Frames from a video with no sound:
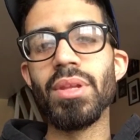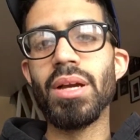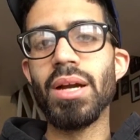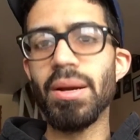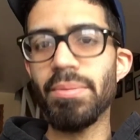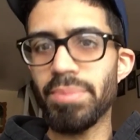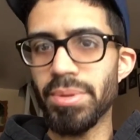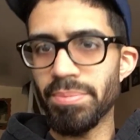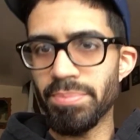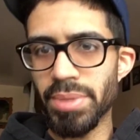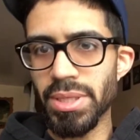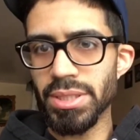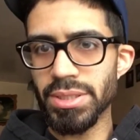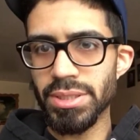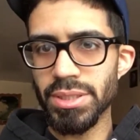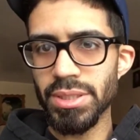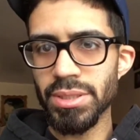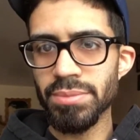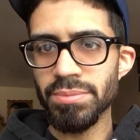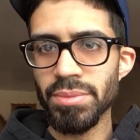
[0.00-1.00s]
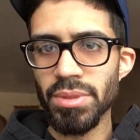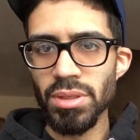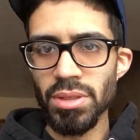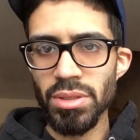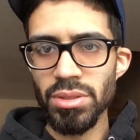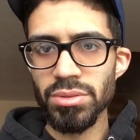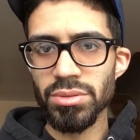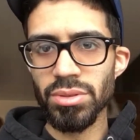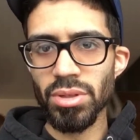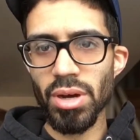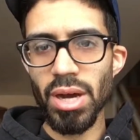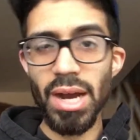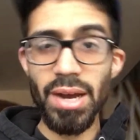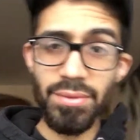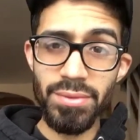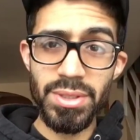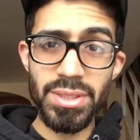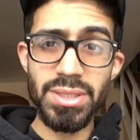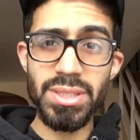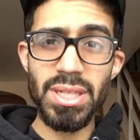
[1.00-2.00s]
I've been busy, so
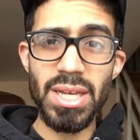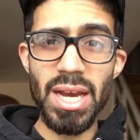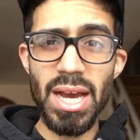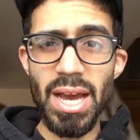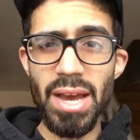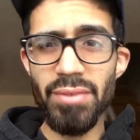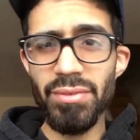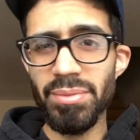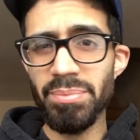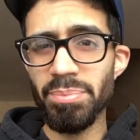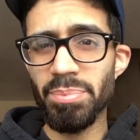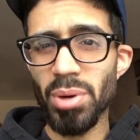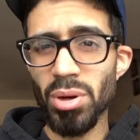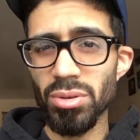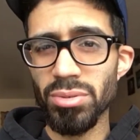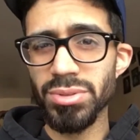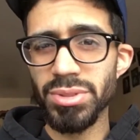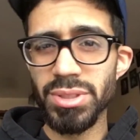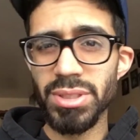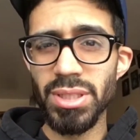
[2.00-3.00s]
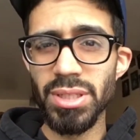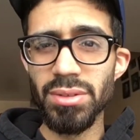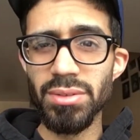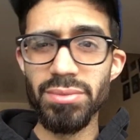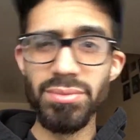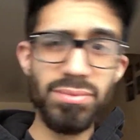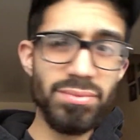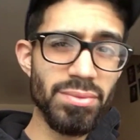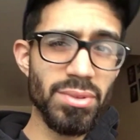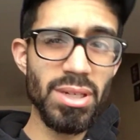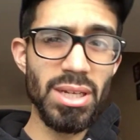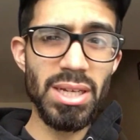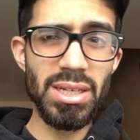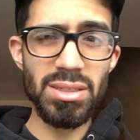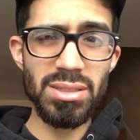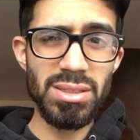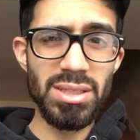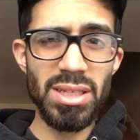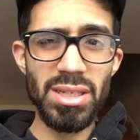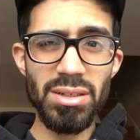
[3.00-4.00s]
obviously I haven't posted for
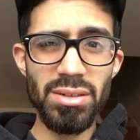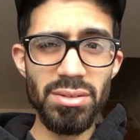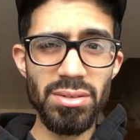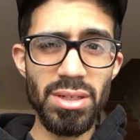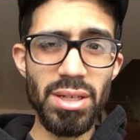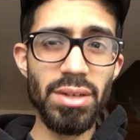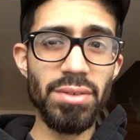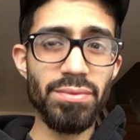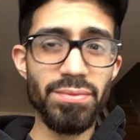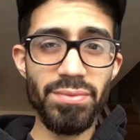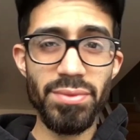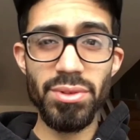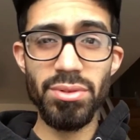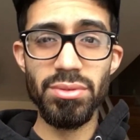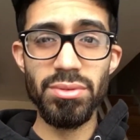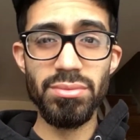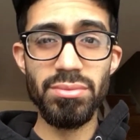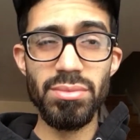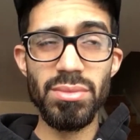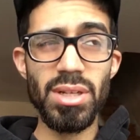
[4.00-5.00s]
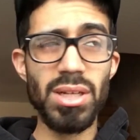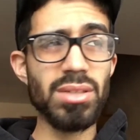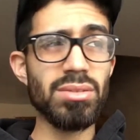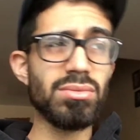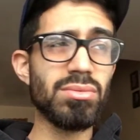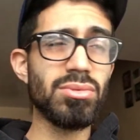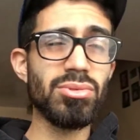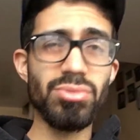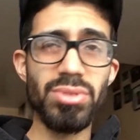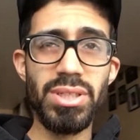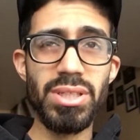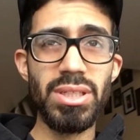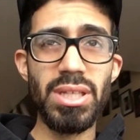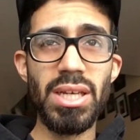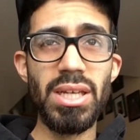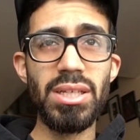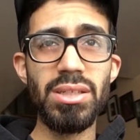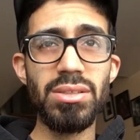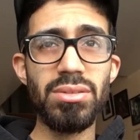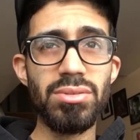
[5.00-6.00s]
like a day, like few, like three
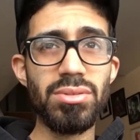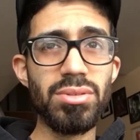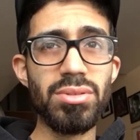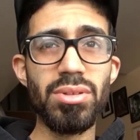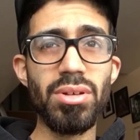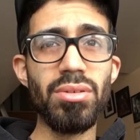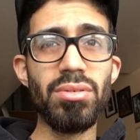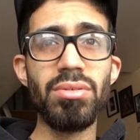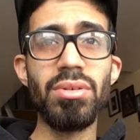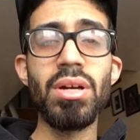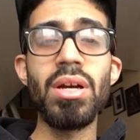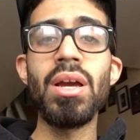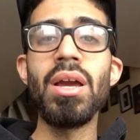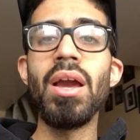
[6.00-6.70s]
days or so.